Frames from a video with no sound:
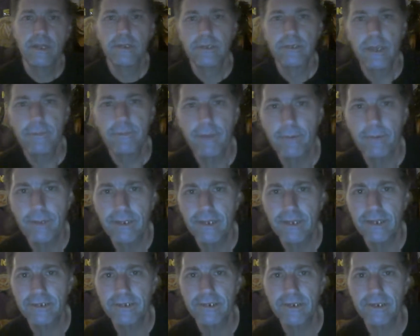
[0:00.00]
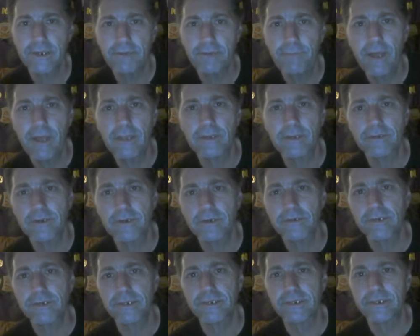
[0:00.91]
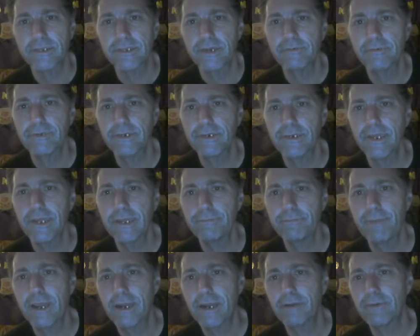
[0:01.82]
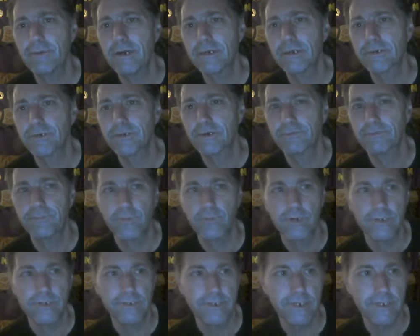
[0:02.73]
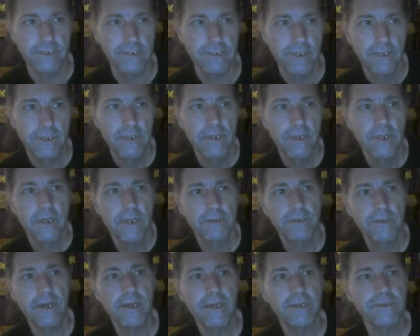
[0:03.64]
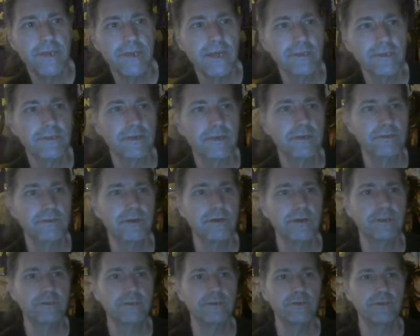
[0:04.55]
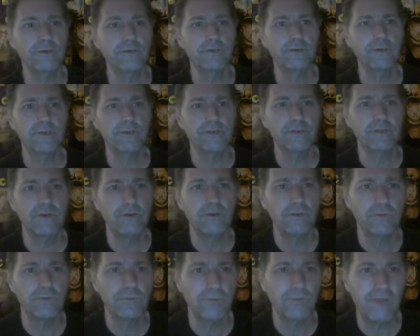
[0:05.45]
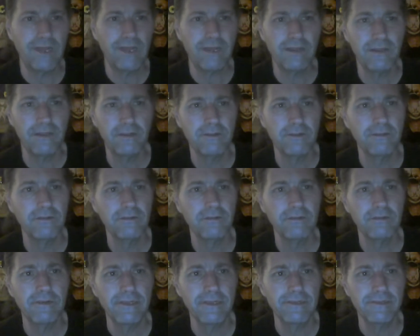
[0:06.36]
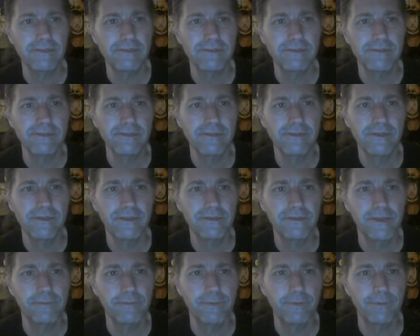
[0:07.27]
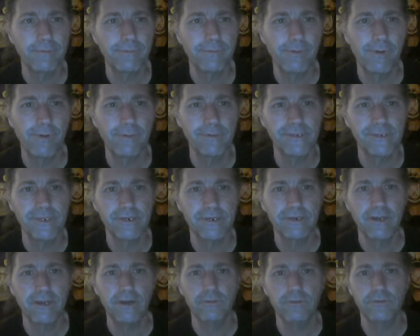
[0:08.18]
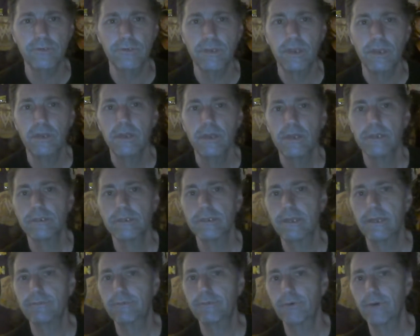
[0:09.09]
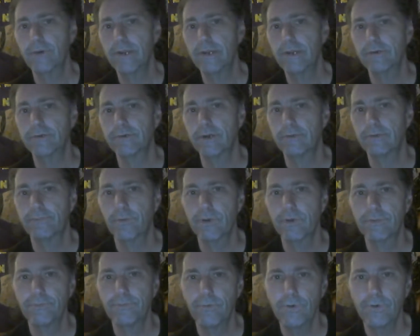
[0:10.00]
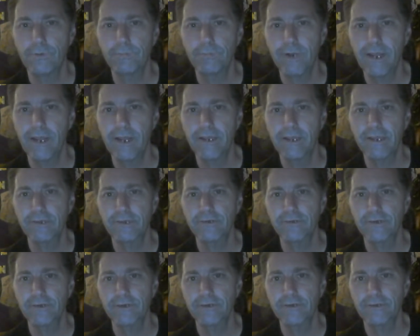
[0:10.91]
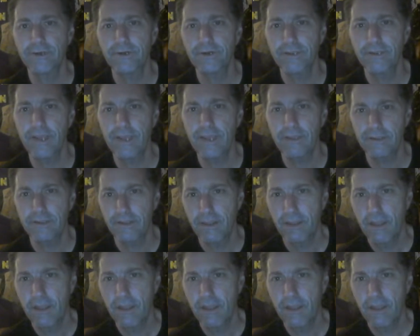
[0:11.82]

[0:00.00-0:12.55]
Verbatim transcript: WWE legend Kamala turned 67, and Headbanger Mosh turned 46. Nia Jax turned 32 years old, while WWE Performance Center coach Steve Corino turned 44, Brian Kendrick turned 38,